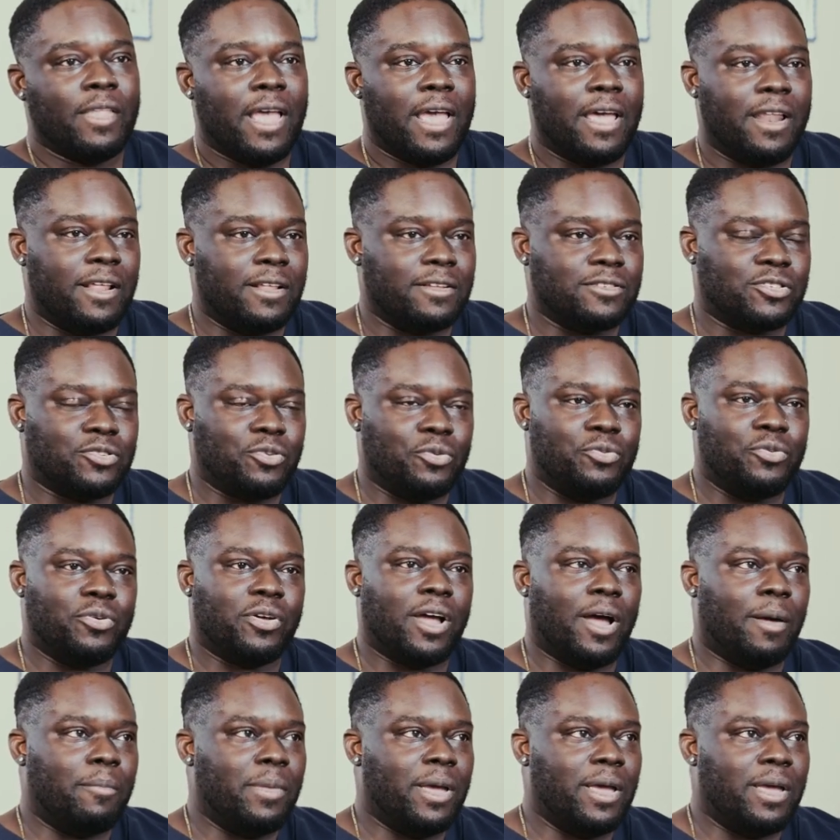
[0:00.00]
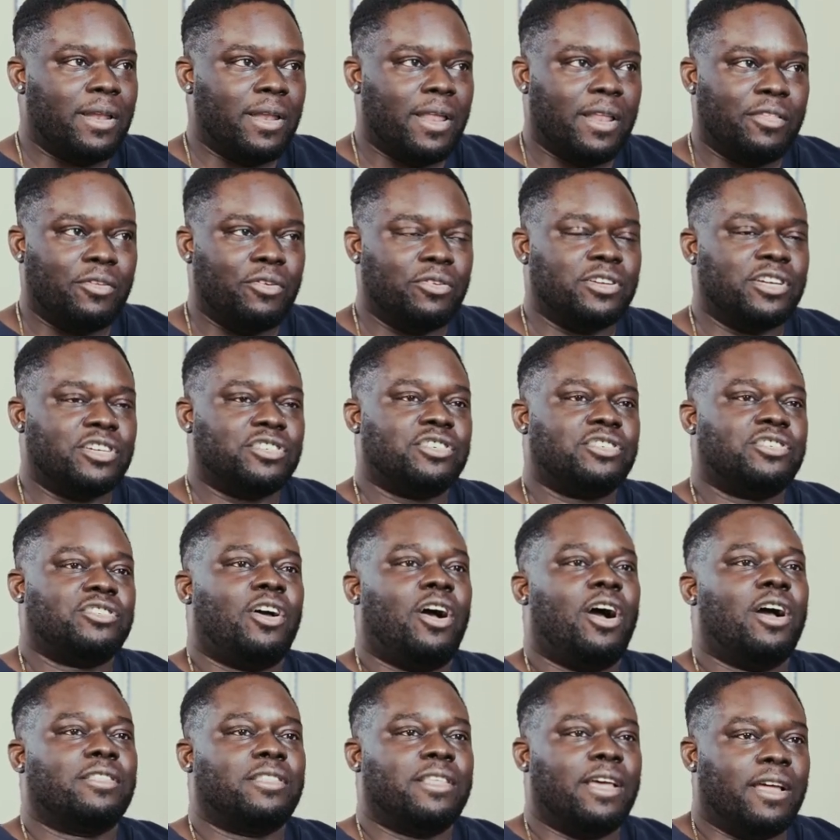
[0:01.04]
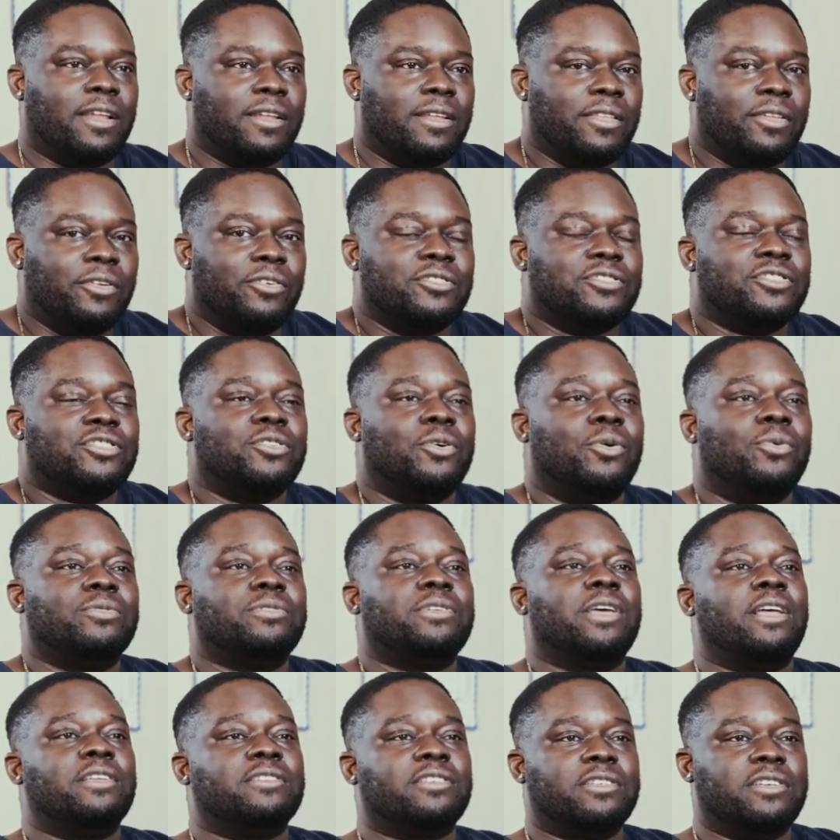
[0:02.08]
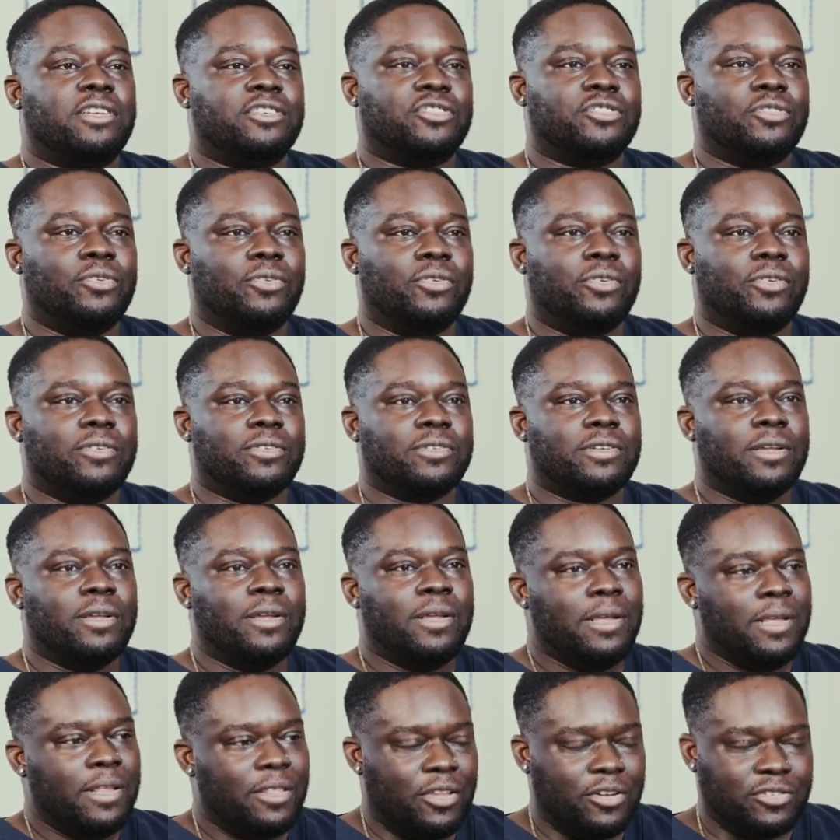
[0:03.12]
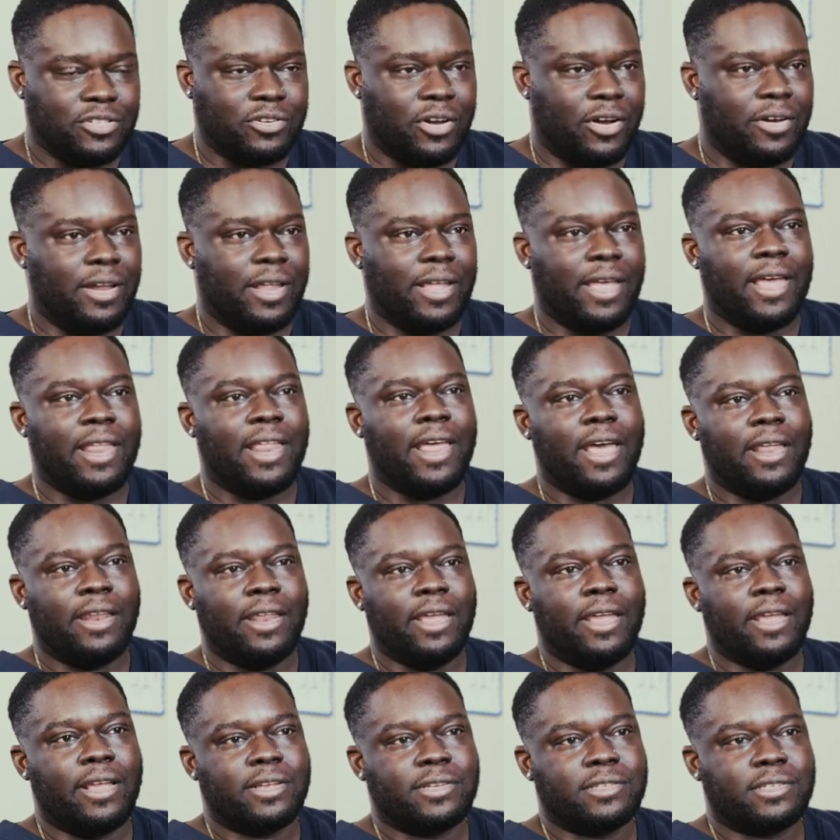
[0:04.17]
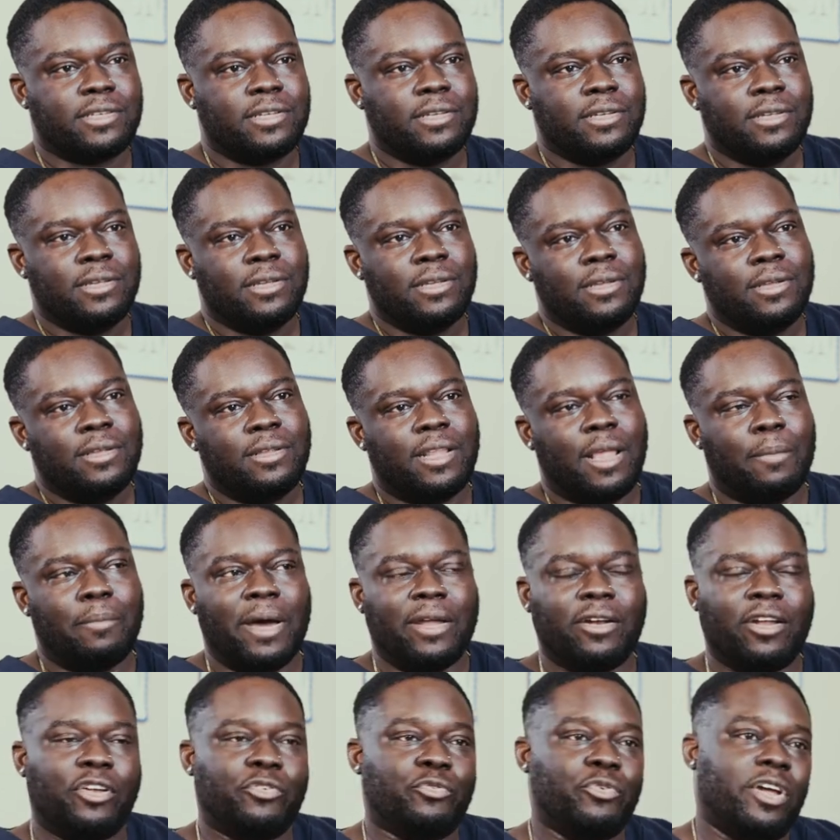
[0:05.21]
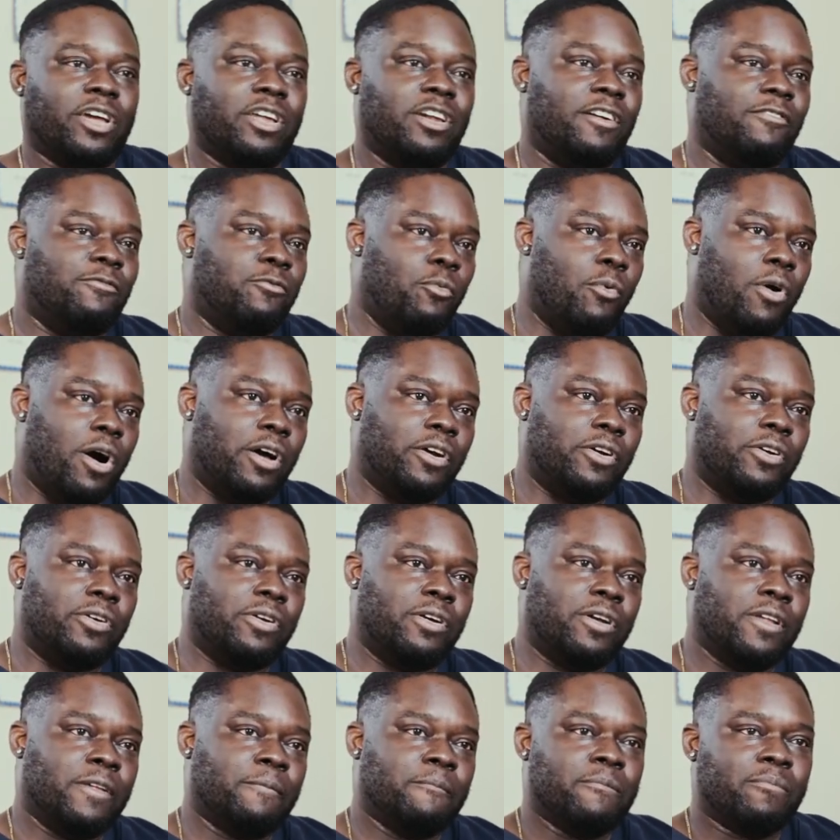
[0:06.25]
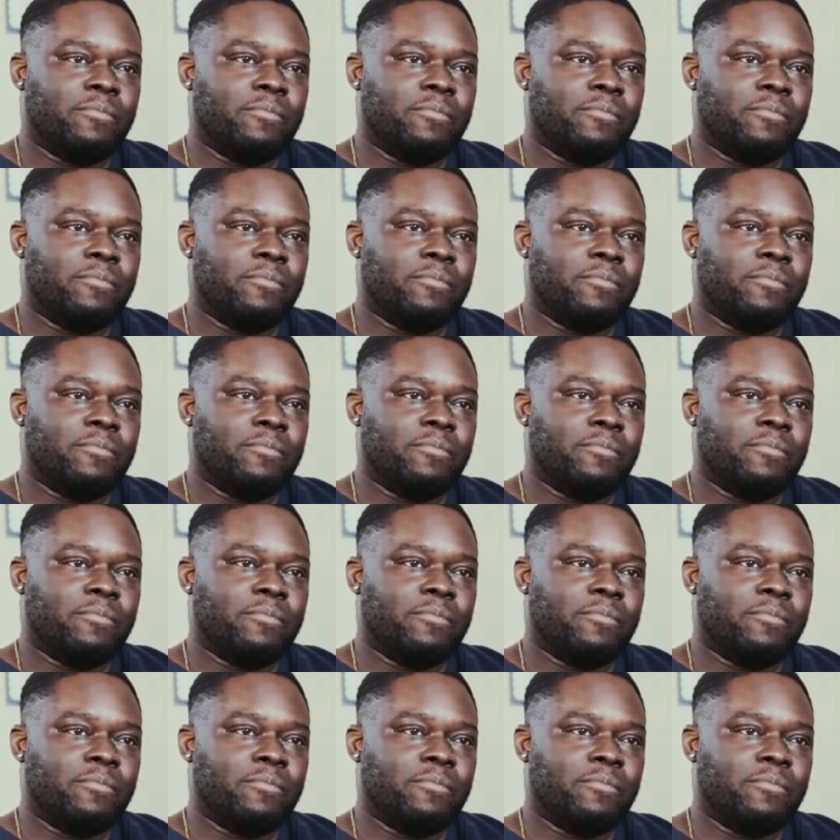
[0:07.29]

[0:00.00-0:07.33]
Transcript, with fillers: And then so you come in and they're just shocked that they're so tense in the shoulders, they're starting to get headaches, they might not drink enough water.